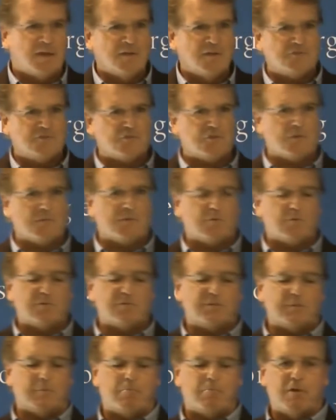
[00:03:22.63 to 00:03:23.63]
Sherman
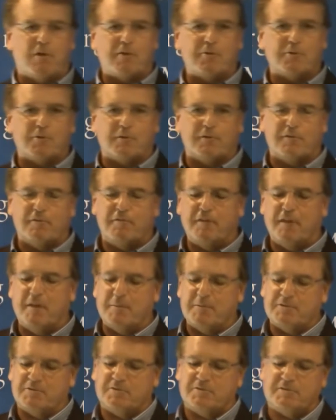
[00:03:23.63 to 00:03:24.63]
was the brother of the
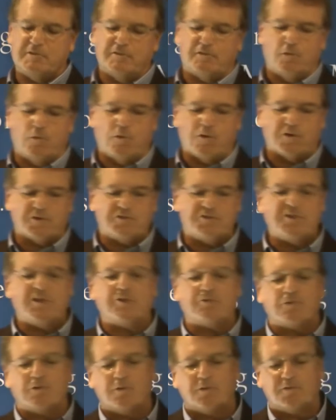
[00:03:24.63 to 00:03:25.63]
famous Civil War
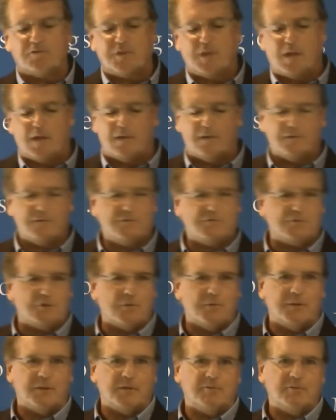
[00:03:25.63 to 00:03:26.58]
general, Sherman.